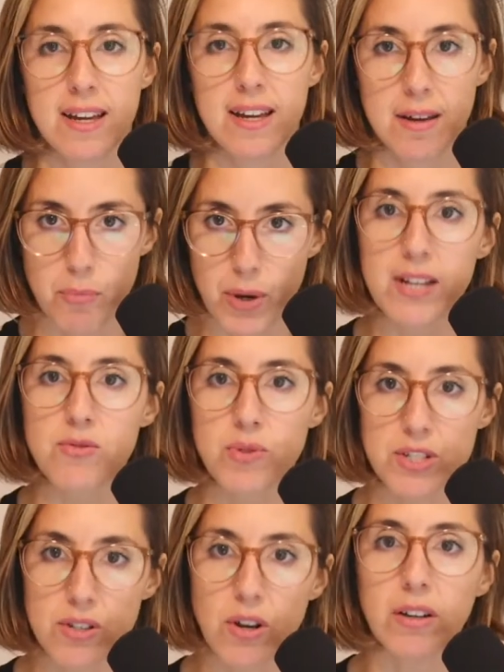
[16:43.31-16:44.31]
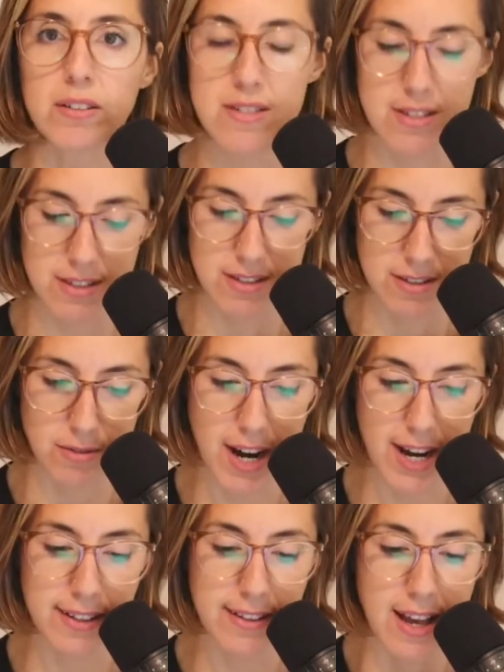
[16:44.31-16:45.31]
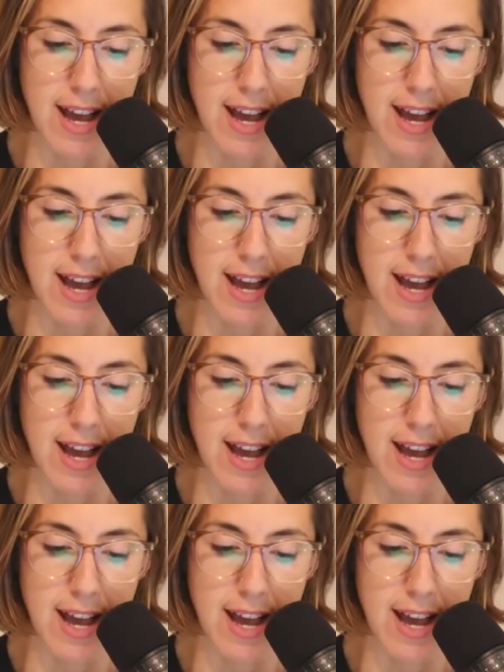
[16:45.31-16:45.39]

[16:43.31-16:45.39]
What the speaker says: brings results, right?